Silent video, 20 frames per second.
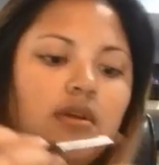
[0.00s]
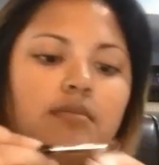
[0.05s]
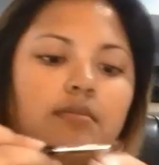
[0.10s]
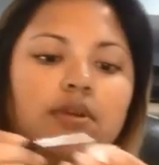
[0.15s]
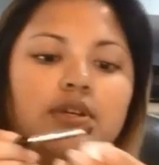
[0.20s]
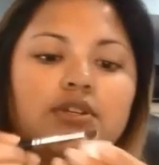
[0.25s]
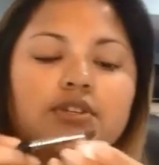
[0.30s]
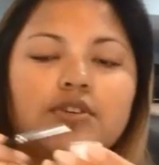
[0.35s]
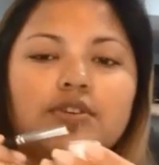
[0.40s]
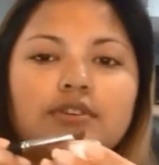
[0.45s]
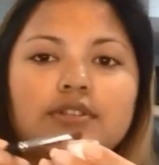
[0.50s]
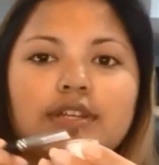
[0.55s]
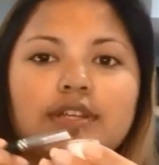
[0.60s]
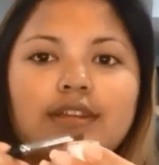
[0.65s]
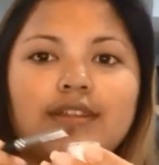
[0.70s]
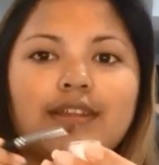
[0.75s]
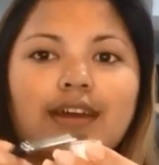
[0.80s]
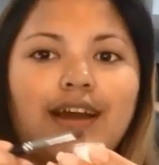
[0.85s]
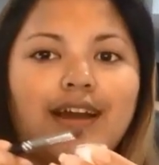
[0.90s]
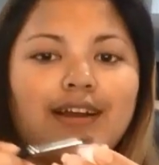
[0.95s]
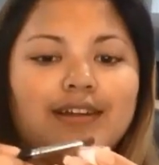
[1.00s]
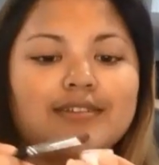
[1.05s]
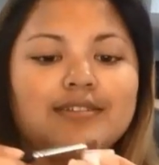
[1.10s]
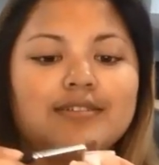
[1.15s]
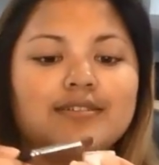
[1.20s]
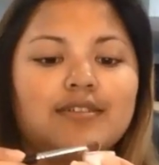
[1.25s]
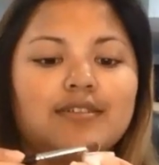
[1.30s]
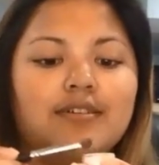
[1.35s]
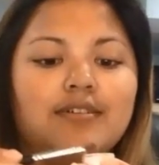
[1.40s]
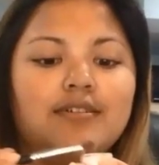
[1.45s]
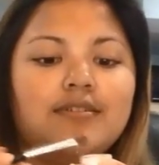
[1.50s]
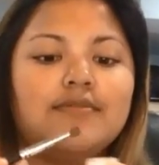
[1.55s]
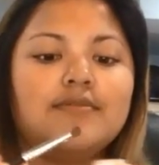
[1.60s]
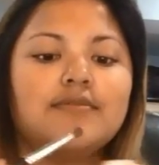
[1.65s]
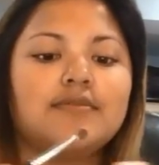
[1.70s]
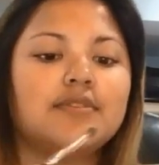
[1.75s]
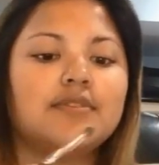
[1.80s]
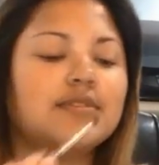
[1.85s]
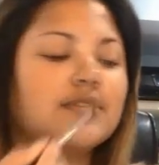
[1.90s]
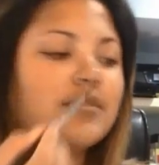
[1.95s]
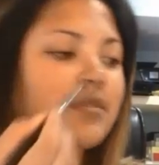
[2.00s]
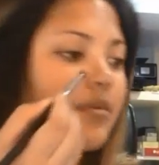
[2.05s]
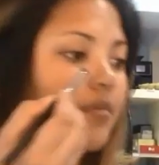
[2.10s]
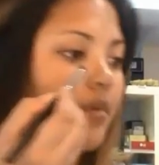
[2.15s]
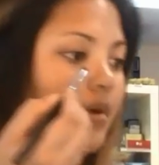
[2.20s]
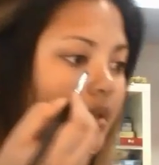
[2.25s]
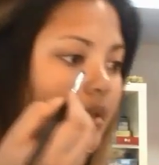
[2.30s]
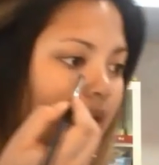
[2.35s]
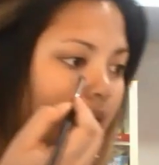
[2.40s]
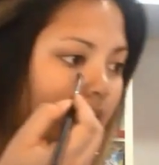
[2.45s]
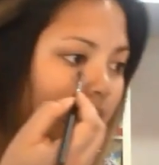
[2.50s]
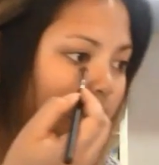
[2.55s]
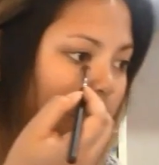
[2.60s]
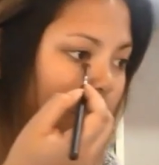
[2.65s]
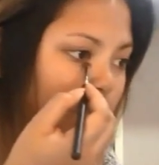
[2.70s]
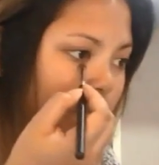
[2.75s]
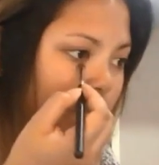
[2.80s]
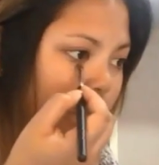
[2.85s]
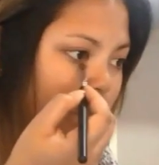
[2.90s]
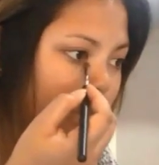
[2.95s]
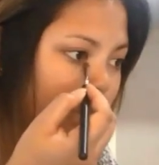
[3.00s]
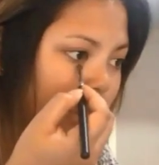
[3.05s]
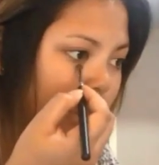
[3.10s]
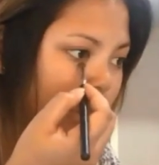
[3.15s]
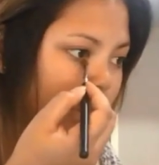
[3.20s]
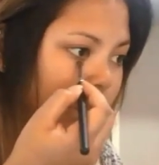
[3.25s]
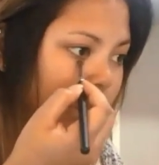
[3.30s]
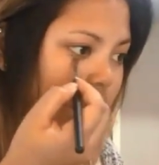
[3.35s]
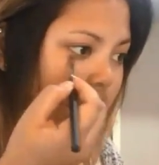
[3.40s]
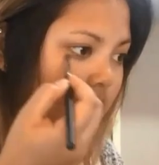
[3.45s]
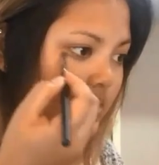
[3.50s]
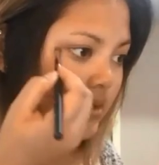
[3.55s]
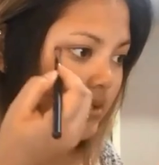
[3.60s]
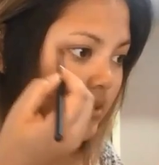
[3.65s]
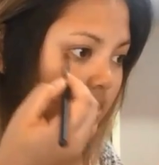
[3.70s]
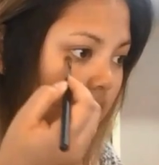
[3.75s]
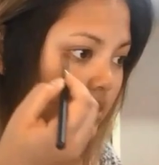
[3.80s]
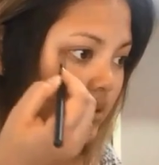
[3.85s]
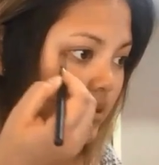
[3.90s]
Make sure you take the axis off because you don't want like a white cast.